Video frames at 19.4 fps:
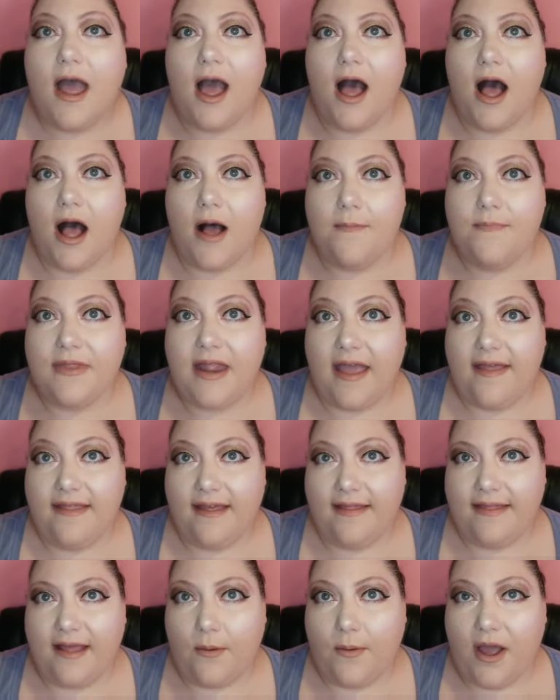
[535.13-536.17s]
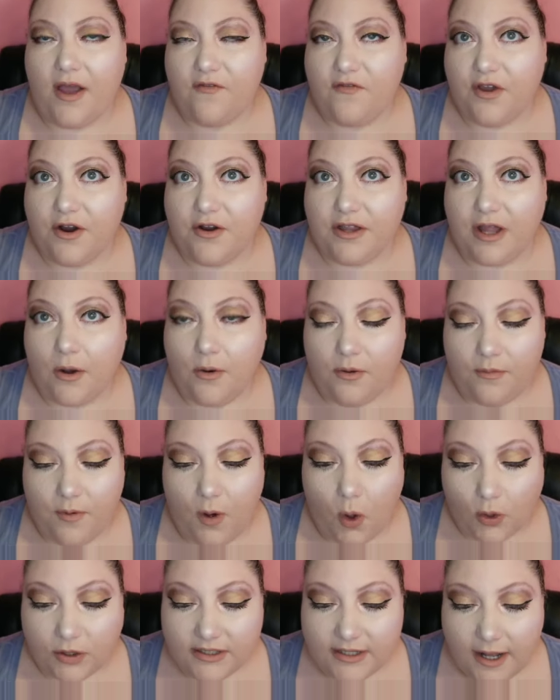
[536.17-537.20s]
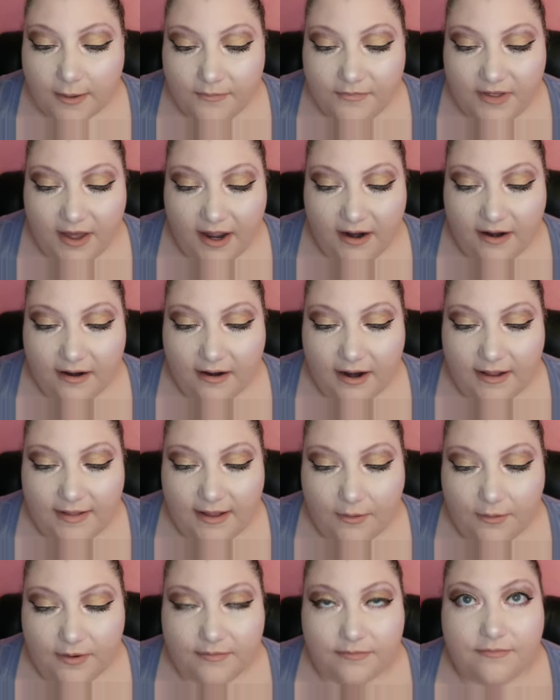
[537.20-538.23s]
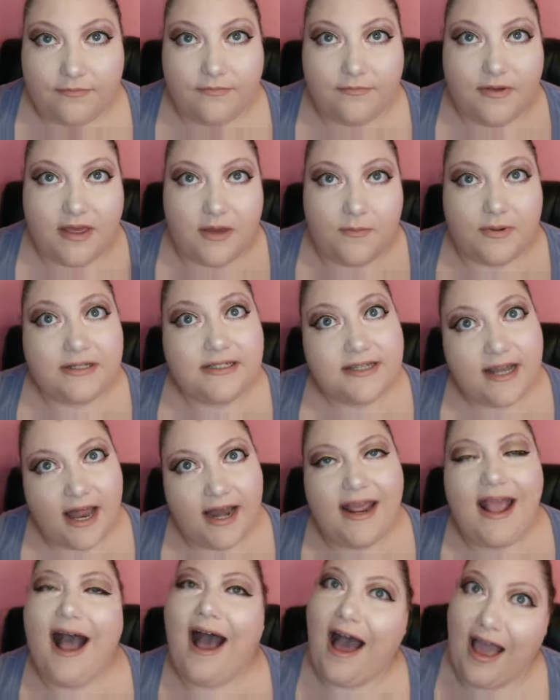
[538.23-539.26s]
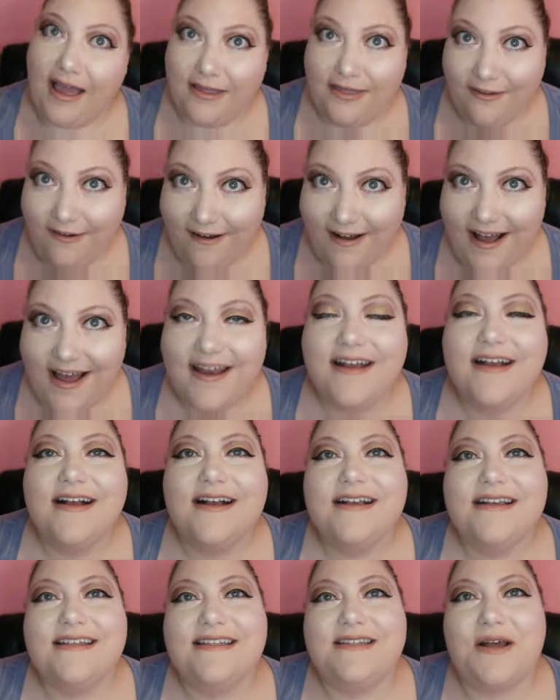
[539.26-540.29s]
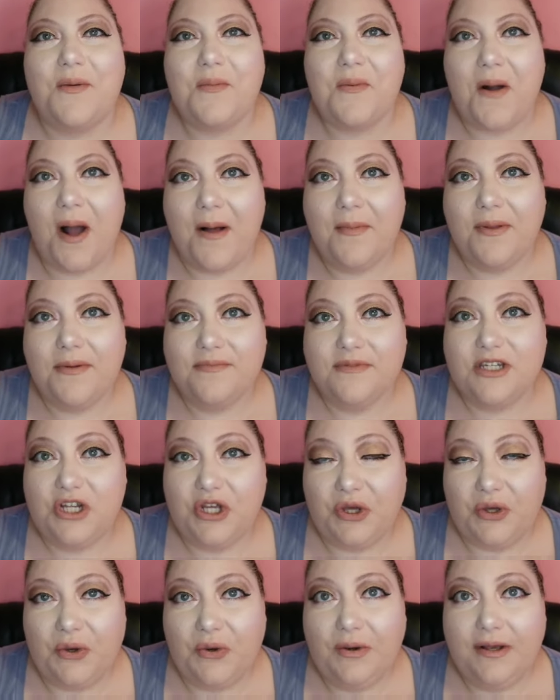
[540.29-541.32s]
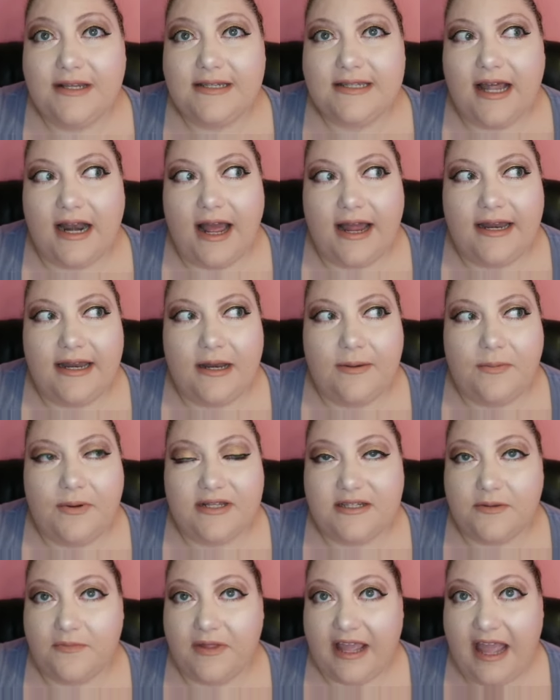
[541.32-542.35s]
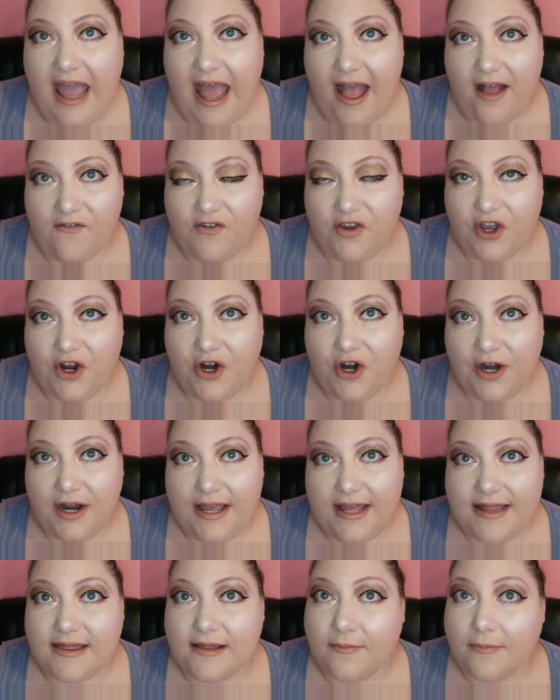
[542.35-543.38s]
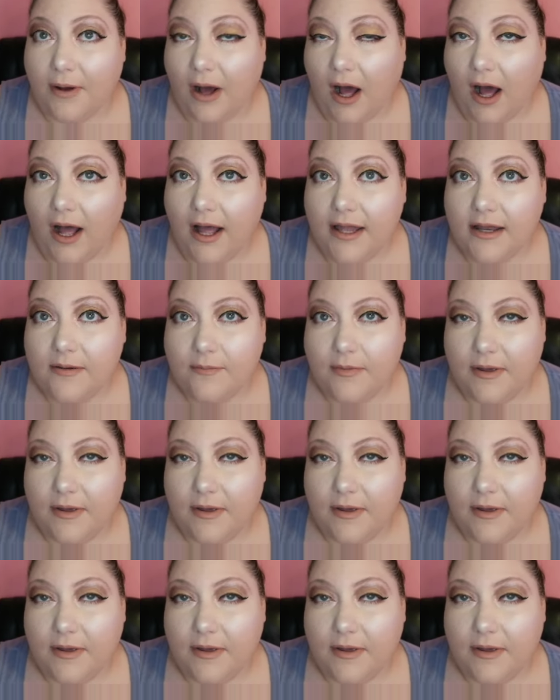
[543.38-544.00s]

and then that way I figured that would hold it up there and that would keep it steady, I thought. So problem two is that I need to put something heavier in the pot,